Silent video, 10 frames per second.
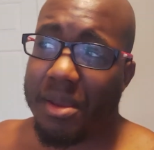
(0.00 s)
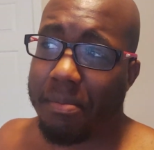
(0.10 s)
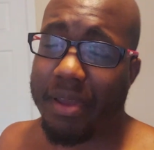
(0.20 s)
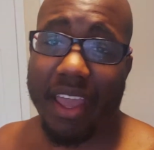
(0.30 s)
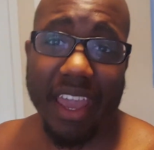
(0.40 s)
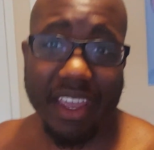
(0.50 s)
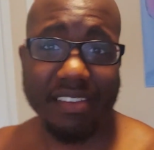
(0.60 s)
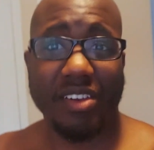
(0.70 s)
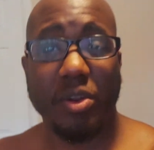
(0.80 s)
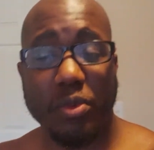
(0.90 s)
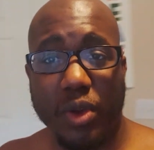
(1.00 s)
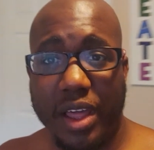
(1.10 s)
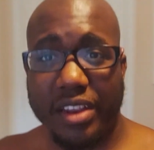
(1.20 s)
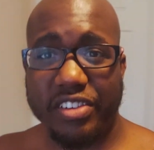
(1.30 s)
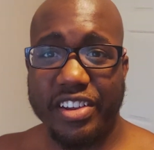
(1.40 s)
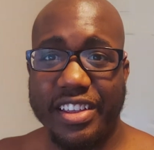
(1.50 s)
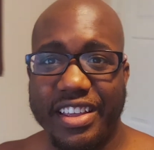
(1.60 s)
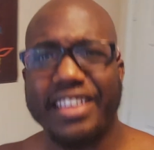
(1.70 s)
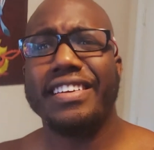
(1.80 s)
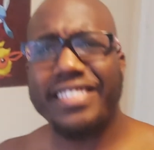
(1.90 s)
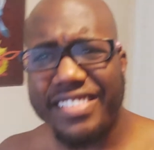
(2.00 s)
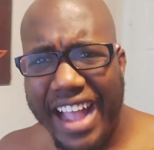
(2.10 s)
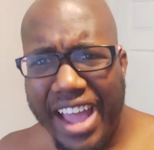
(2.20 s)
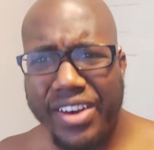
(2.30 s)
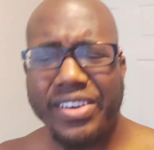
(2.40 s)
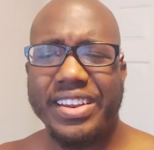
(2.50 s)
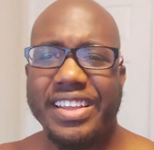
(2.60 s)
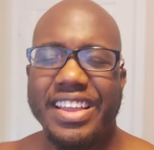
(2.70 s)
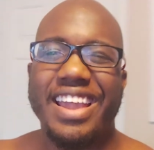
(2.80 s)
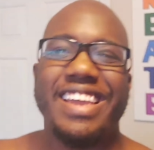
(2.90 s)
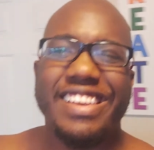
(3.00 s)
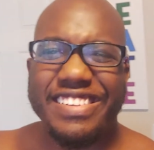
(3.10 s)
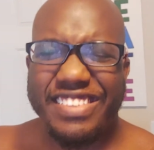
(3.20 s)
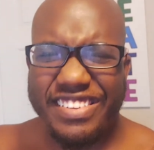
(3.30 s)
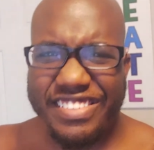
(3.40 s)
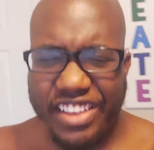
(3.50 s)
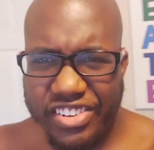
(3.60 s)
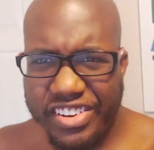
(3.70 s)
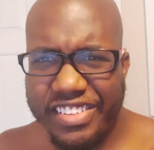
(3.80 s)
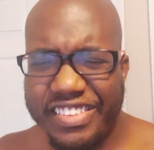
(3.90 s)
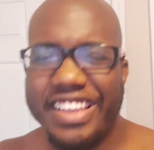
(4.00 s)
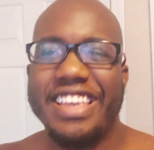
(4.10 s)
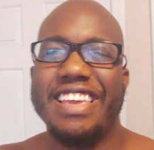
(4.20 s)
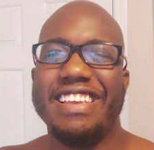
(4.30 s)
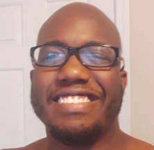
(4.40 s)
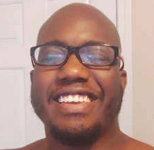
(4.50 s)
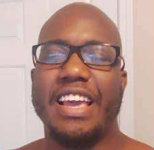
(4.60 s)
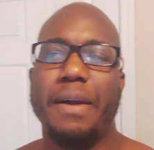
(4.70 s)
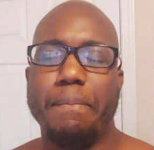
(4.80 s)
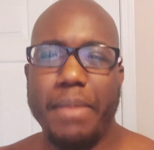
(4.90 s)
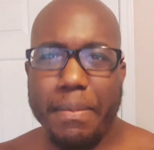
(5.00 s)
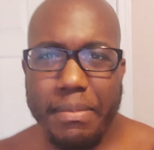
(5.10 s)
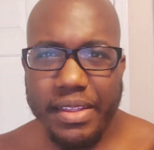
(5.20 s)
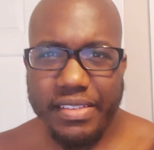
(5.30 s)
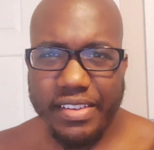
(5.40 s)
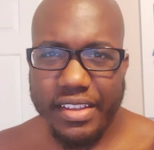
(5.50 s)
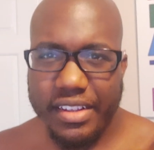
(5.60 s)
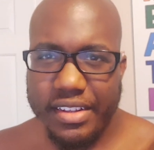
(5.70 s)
but eight in numerology is Saturn, is decisions, is commitment.